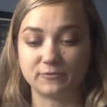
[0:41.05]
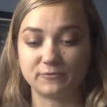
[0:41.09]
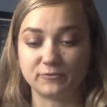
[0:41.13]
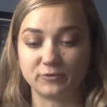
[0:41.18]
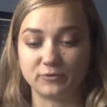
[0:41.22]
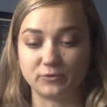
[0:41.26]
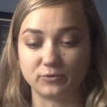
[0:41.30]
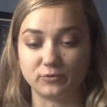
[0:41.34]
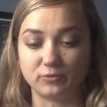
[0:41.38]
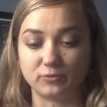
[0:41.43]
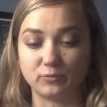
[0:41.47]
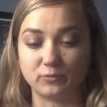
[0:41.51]

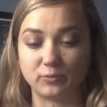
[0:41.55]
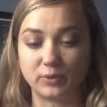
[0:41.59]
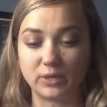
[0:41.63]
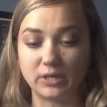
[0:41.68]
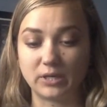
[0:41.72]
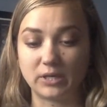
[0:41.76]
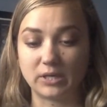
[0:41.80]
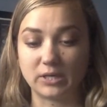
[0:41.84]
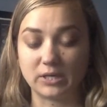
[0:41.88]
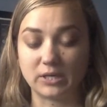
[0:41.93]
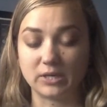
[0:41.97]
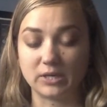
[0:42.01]
food we
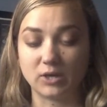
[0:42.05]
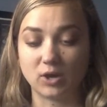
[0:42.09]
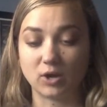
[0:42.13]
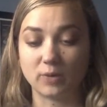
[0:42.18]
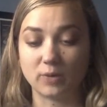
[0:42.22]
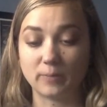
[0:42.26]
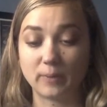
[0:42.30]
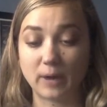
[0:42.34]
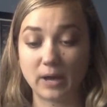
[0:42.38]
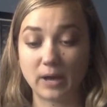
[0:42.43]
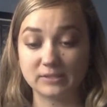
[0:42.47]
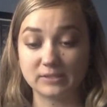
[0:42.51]
eat
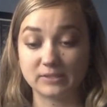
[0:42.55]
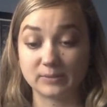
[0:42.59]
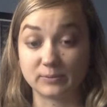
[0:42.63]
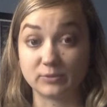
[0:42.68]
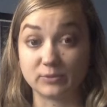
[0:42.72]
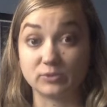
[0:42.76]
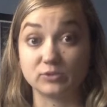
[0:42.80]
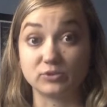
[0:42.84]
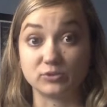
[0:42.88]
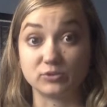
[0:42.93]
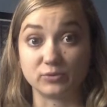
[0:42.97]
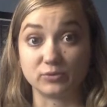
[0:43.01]
are
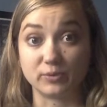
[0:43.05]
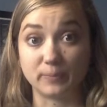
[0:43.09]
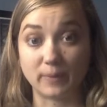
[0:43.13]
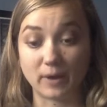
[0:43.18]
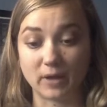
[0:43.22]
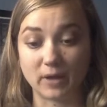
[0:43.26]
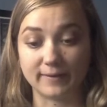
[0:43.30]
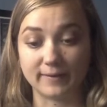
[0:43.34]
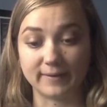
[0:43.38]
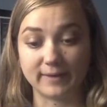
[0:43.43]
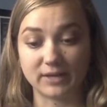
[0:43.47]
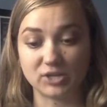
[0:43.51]
possible due to
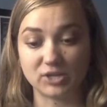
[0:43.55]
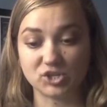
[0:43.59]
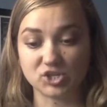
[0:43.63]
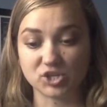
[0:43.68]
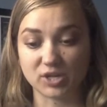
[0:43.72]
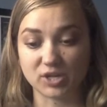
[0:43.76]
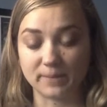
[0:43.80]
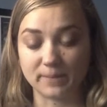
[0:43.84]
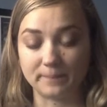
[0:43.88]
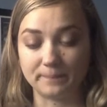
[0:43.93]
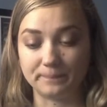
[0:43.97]
pollination.